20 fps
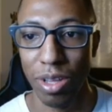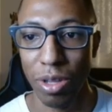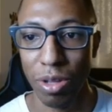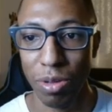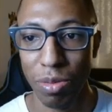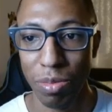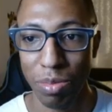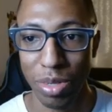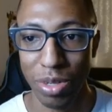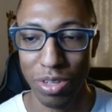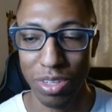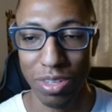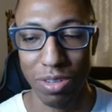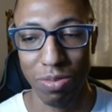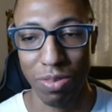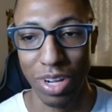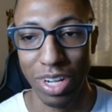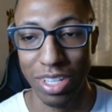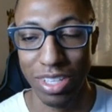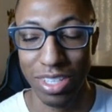built-in
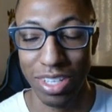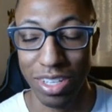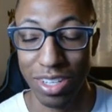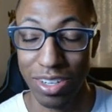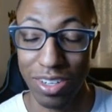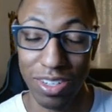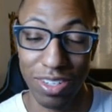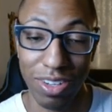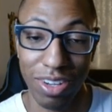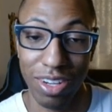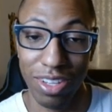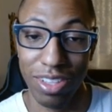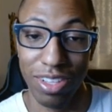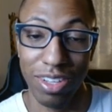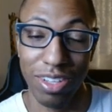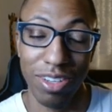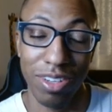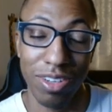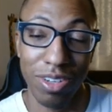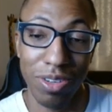wine cellar. So I
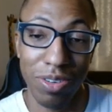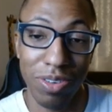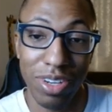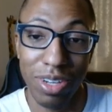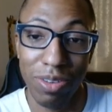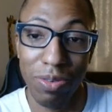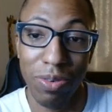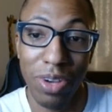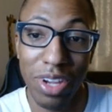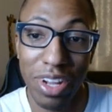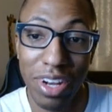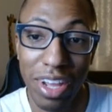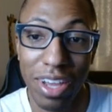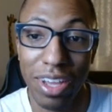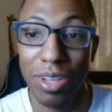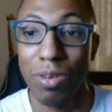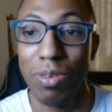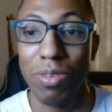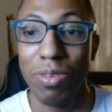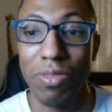thought, you know what, why not?
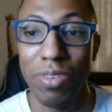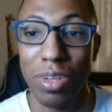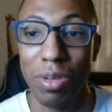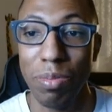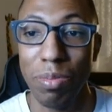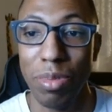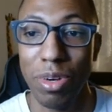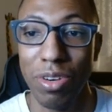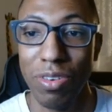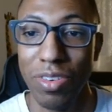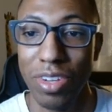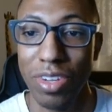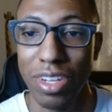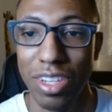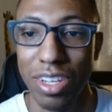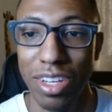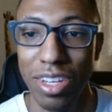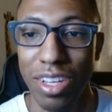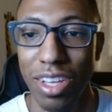It would fit perfectly.